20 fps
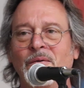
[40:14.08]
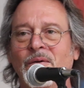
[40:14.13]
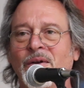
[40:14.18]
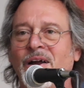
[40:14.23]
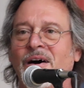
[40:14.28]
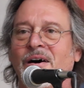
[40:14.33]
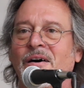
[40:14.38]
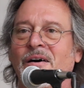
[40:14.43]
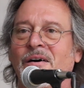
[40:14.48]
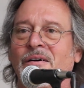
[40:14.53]

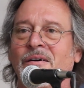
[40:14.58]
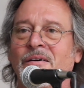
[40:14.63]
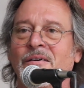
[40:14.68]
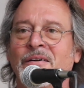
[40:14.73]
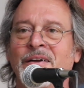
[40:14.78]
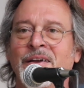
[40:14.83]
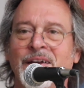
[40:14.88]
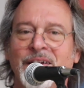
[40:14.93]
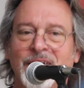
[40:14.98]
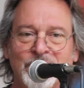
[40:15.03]
long,
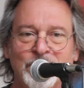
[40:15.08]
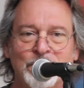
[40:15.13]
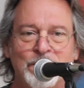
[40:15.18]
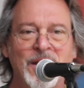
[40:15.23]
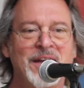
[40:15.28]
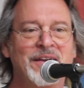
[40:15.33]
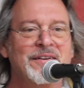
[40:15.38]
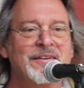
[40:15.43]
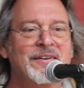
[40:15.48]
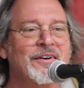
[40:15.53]
it's
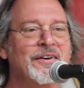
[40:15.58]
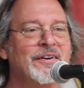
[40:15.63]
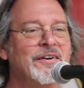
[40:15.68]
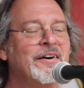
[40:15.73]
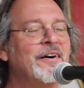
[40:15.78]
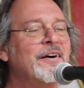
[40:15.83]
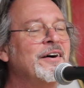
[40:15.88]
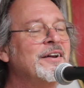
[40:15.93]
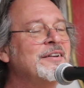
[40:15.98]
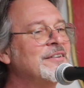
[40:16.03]
been
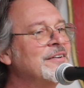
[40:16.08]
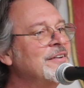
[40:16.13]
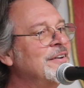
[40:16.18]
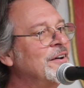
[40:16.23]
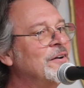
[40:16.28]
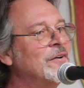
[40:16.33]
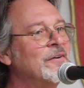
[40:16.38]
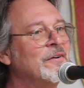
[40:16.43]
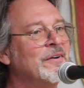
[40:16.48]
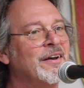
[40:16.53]
good to
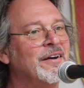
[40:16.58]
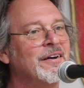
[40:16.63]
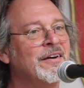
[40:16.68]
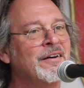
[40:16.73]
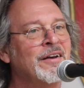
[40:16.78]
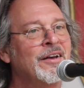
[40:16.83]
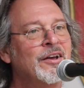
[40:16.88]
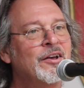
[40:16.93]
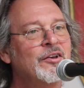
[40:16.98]
know you.